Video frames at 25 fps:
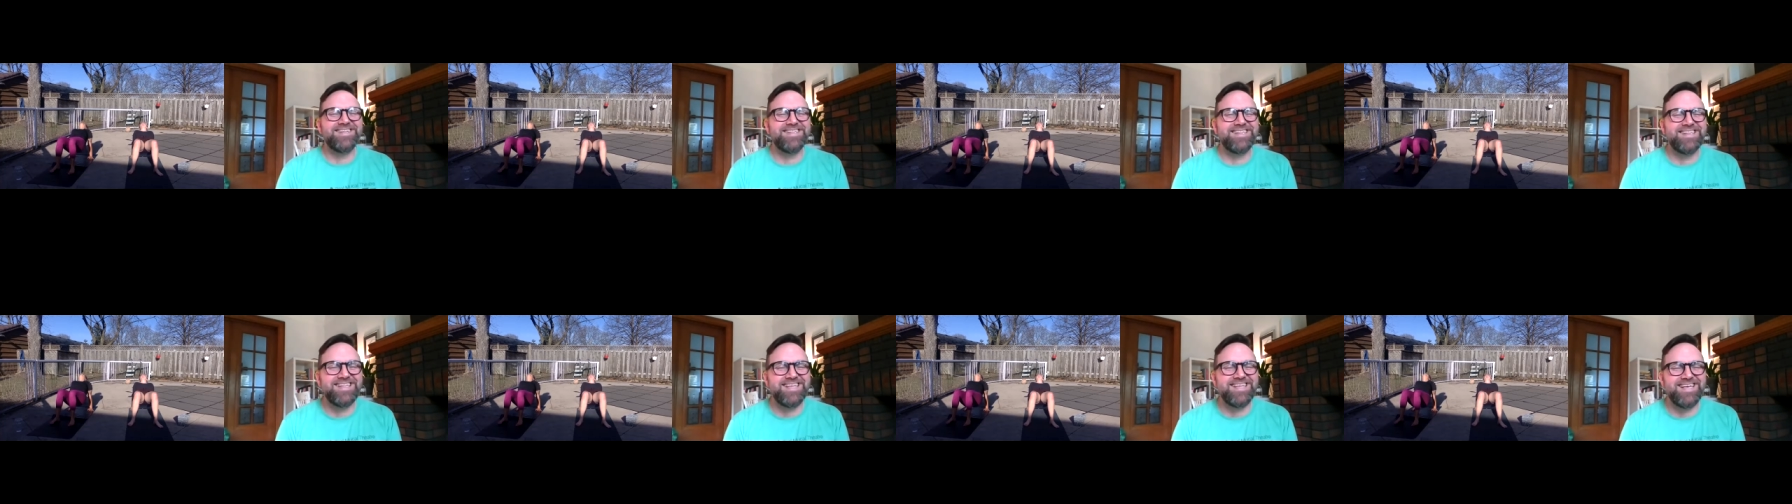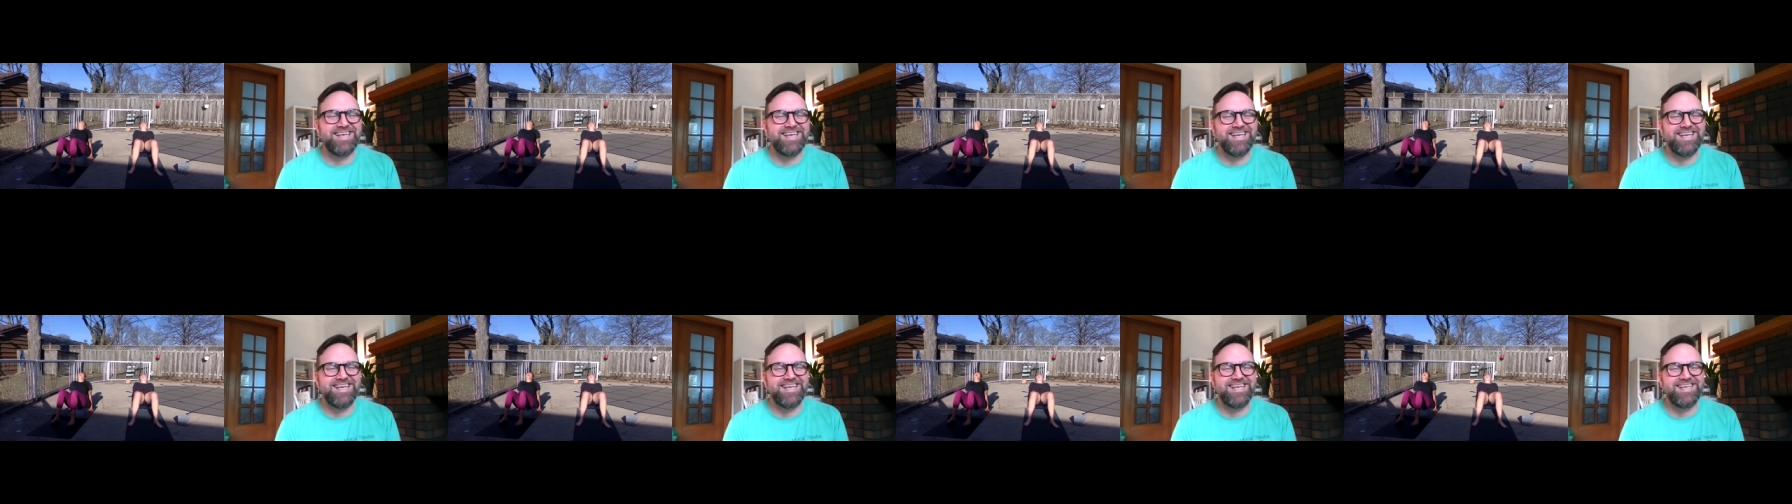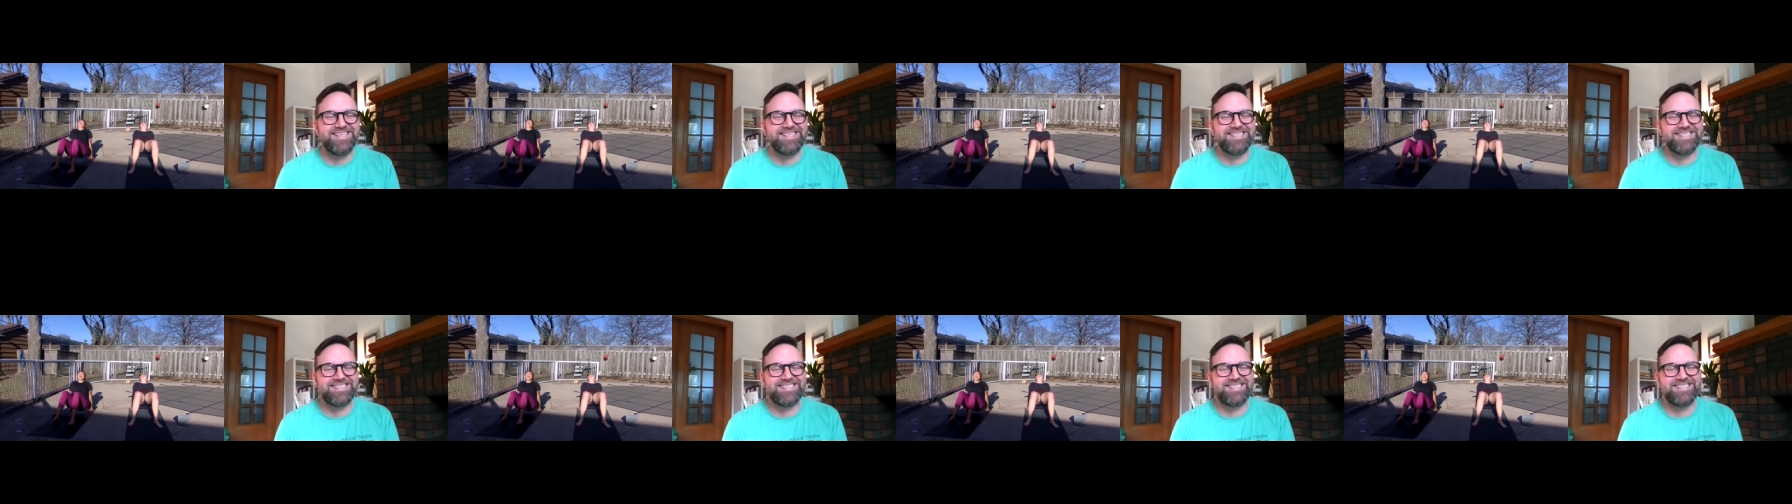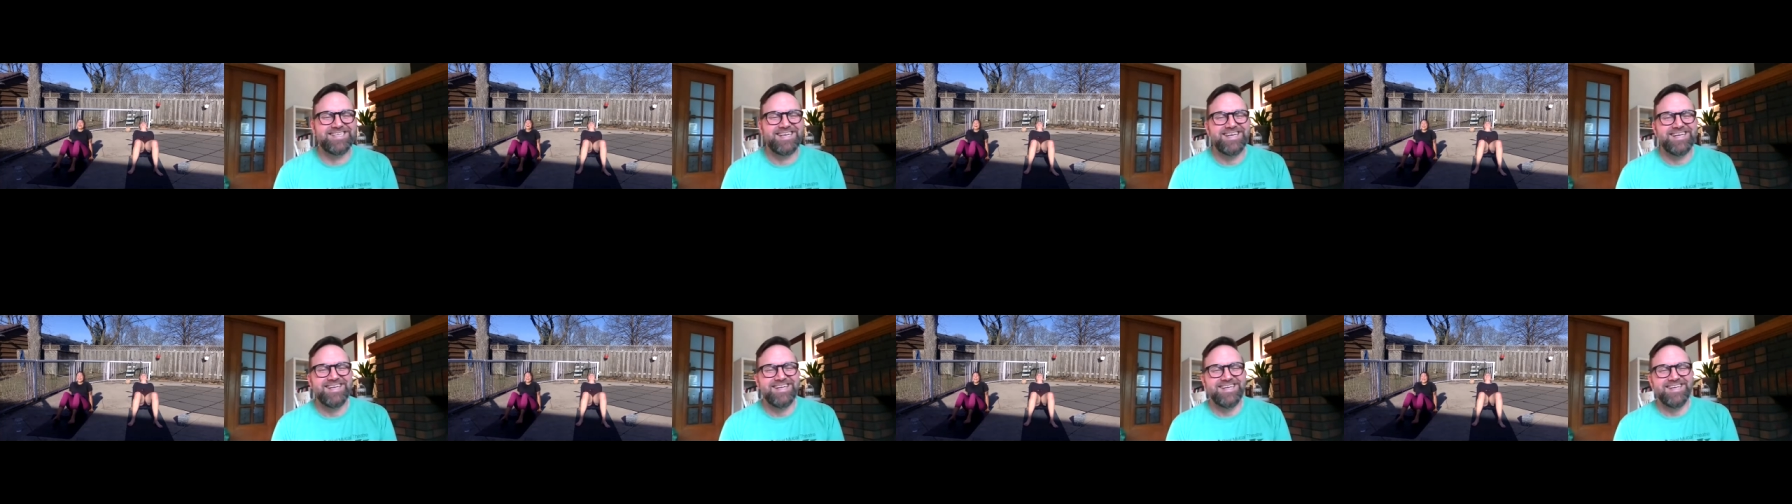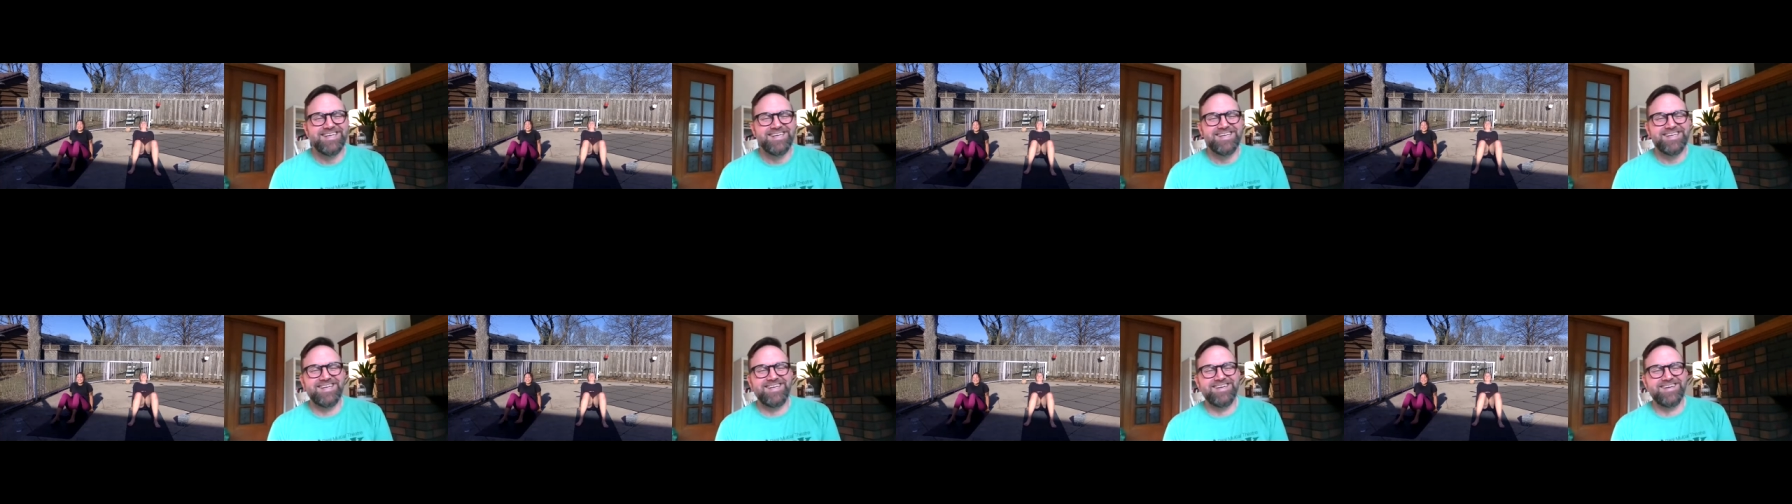release.
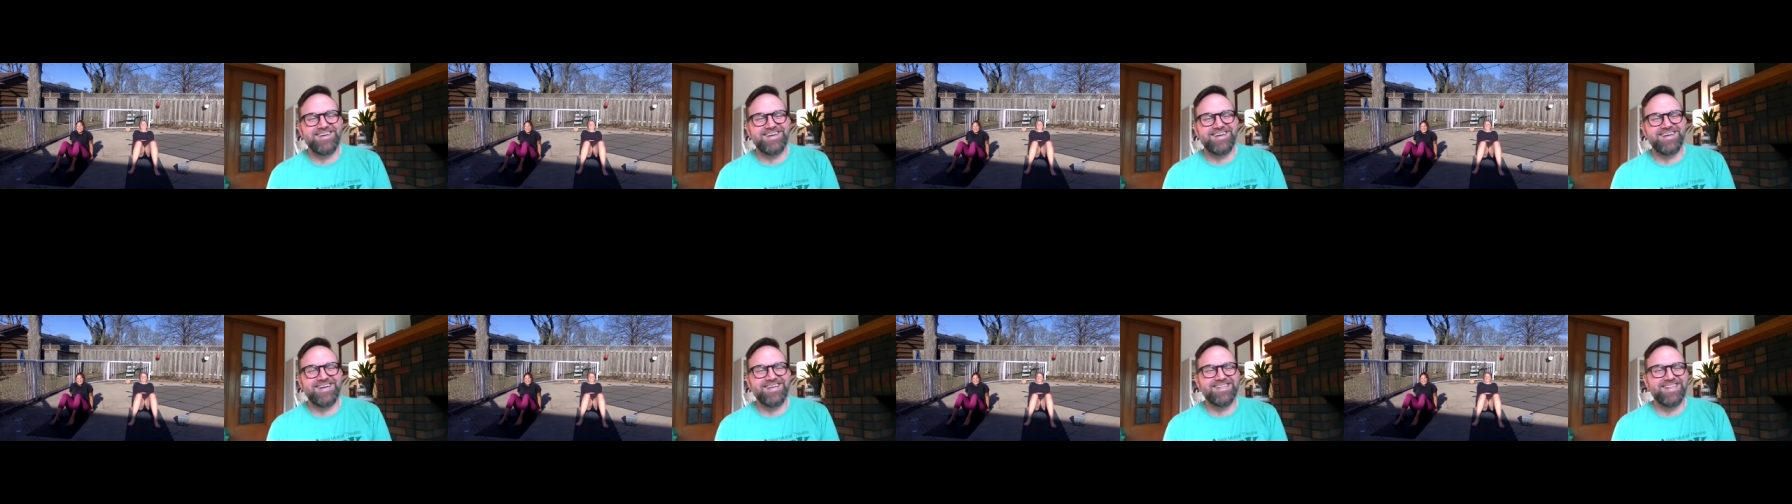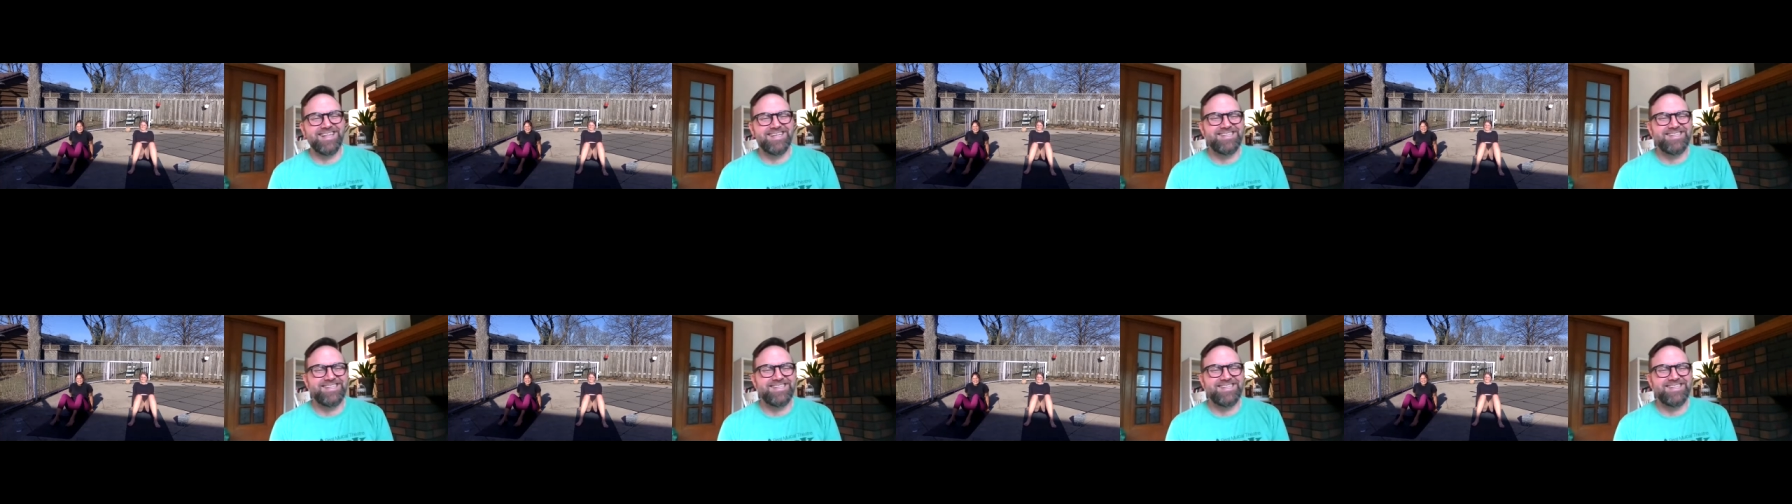Good.